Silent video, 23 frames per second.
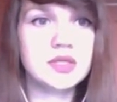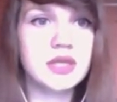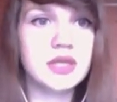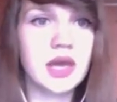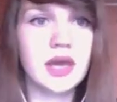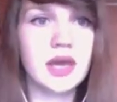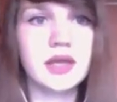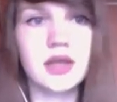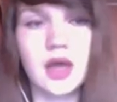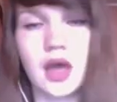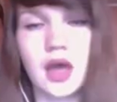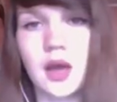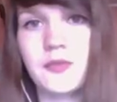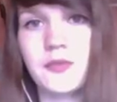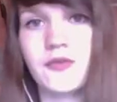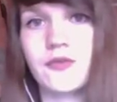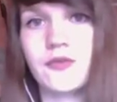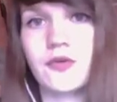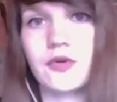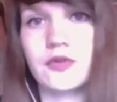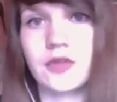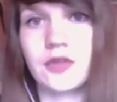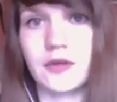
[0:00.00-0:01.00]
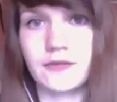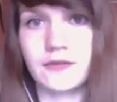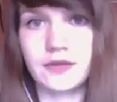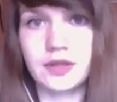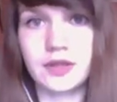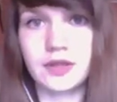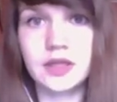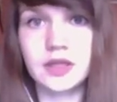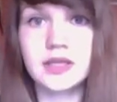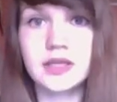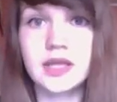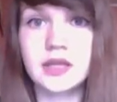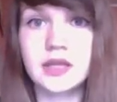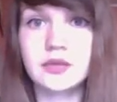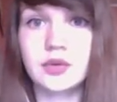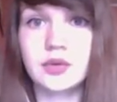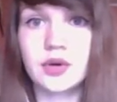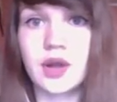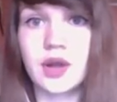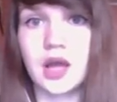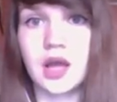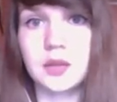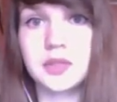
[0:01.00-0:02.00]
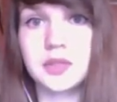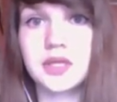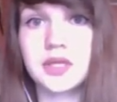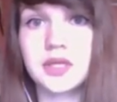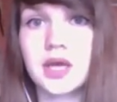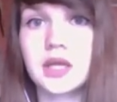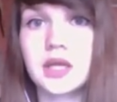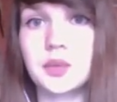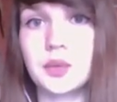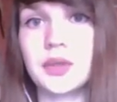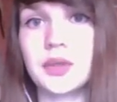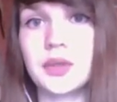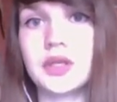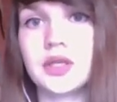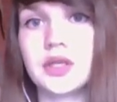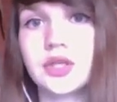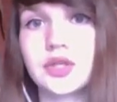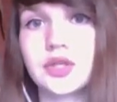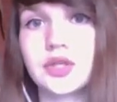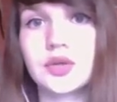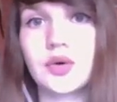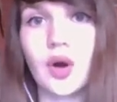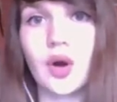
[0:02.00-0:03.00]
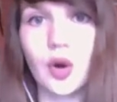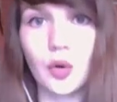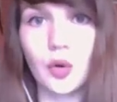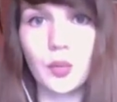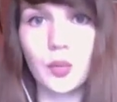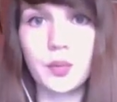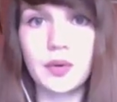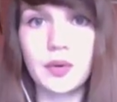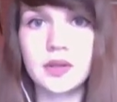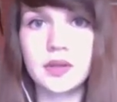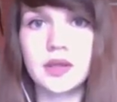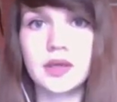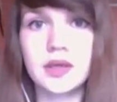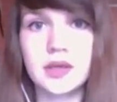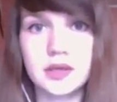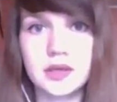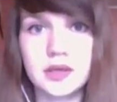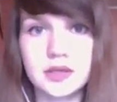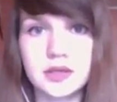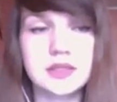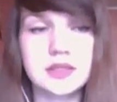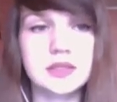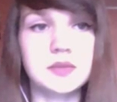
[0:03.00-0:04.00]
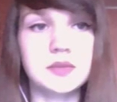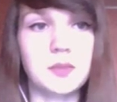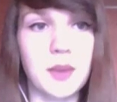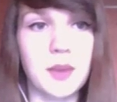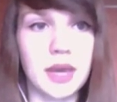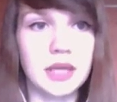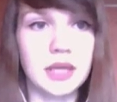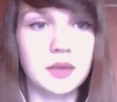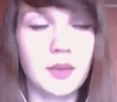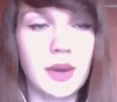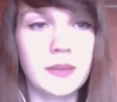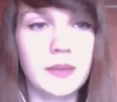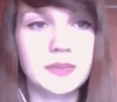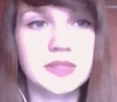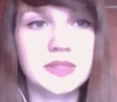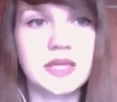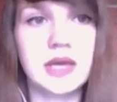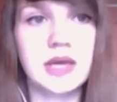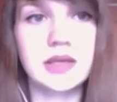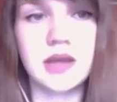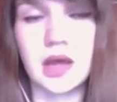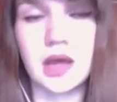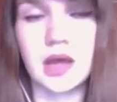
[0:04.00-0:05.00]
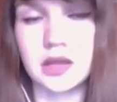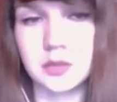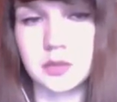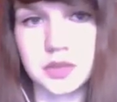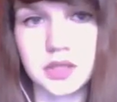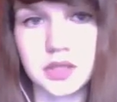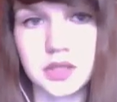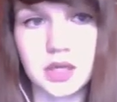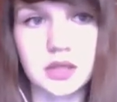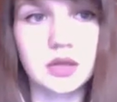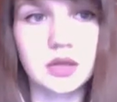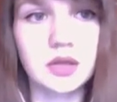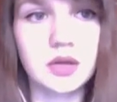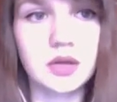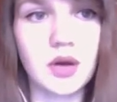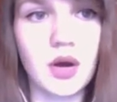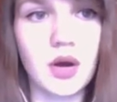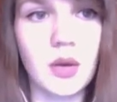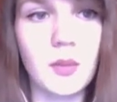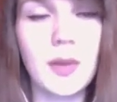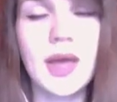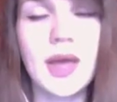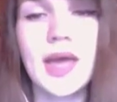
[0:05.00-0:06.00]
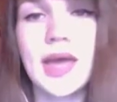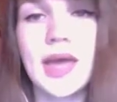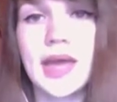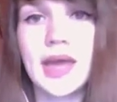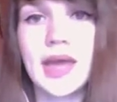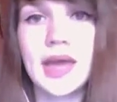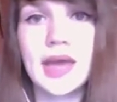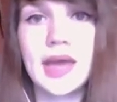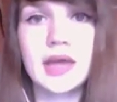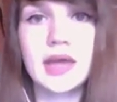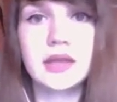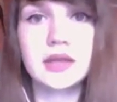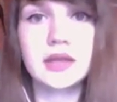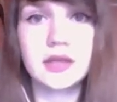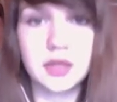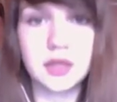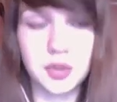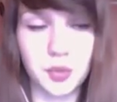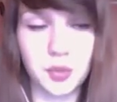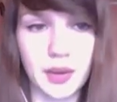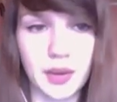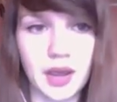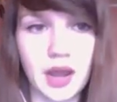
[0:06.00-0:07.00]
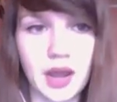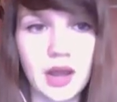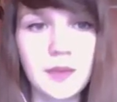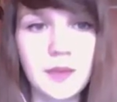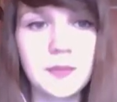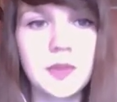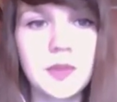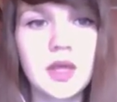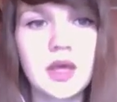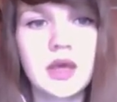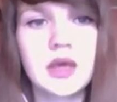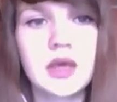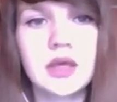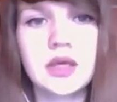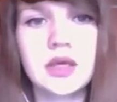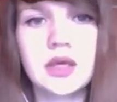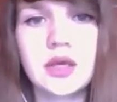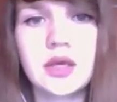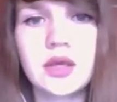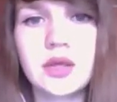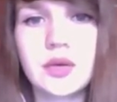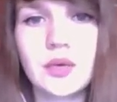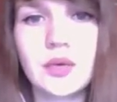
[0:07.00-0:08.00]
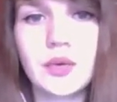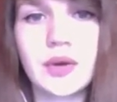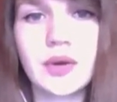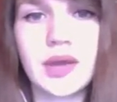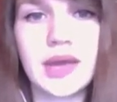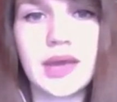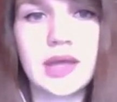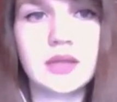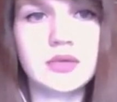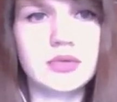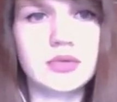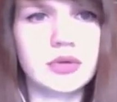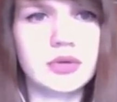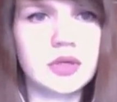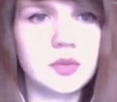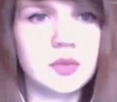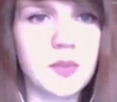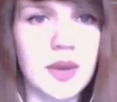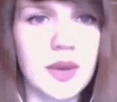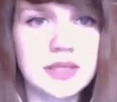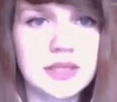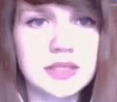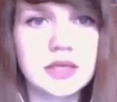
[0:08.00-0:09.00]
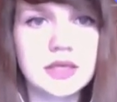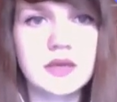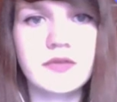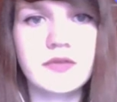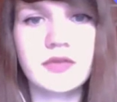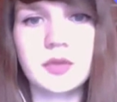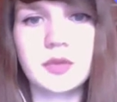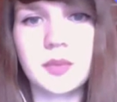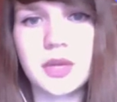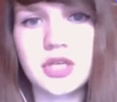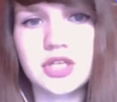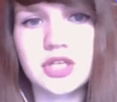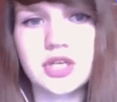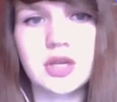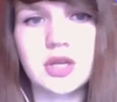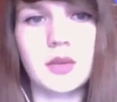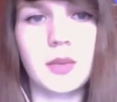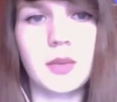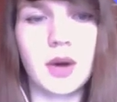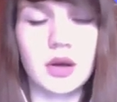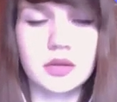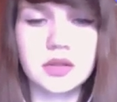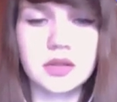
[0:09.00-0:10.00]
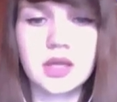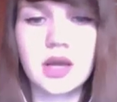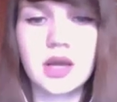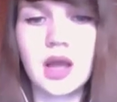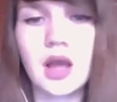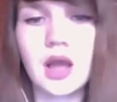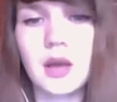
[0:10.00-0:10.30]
sign up for the affiliate network Admitad, we need to open its main website admitad.com, and here we are. Here you can read basic information about the